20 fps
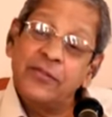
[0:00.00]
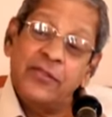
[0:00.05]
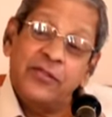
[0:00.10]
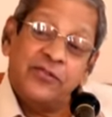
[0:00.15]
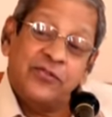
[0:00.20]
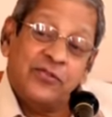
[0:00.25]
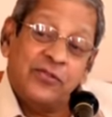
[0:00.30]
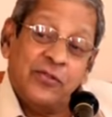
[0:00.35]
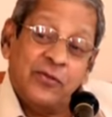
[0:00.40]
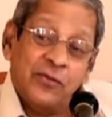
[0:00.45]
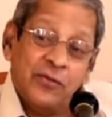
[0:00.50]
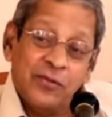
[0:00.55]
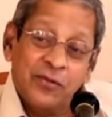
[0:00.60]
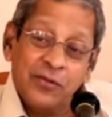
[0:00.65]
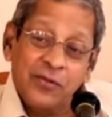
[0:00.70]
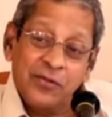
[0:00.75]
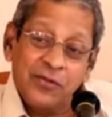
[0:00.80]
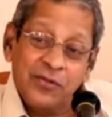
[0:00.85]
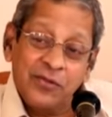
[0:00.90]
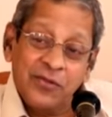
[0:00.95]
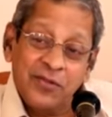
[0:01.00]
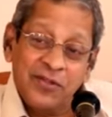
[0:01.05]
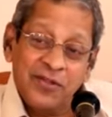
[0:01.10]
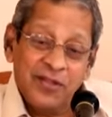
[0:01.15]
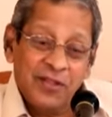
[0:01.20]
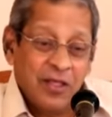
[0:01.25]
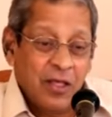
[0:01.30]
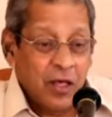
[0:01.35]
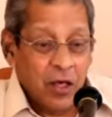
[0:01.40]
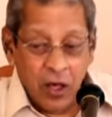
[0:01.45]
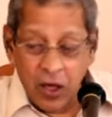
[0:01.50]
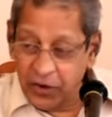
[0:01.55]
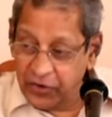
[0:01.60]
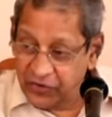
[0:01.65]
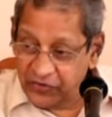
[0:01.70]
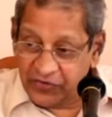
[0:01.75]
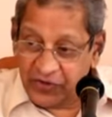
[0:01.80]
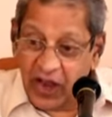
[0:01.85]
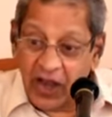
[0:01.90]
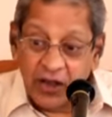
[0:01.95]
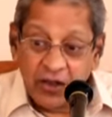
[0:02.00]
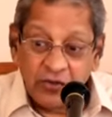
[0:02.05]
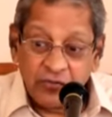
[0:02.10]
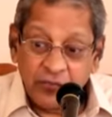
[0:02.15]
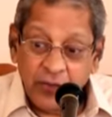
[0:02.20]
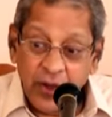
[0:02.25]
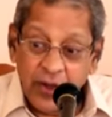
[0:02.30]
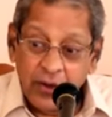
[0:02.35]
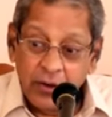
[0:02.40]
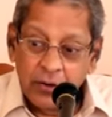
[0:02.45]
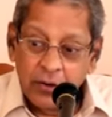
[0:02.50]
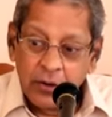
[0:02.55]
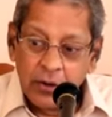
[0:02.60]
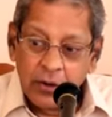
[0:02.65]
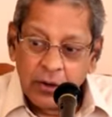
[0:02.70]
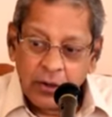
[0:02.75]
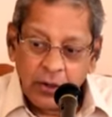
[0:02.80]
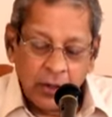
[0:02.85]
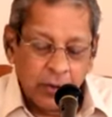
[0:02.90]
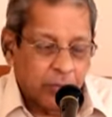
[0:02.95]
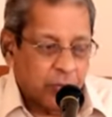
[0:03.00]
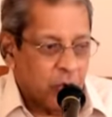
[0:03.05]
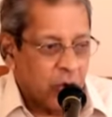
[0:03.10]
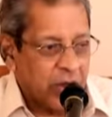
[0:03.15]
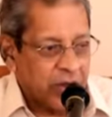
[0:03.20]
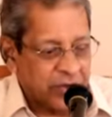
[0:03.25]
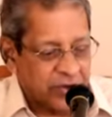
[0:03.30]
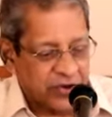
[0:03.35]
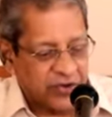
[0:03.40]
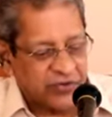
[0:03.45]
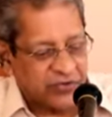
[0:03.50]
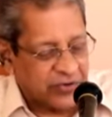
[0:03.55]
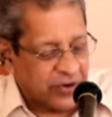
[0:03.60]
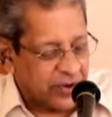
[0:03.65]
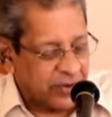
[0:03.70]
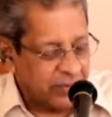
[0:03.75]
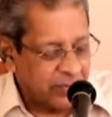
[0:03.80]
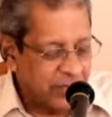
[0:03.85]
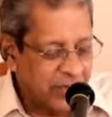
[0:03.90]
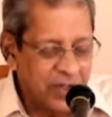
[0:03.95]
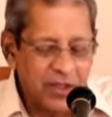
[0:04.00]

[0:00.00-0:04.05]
This is the one. Are you satisfied? Keep quiet, he said.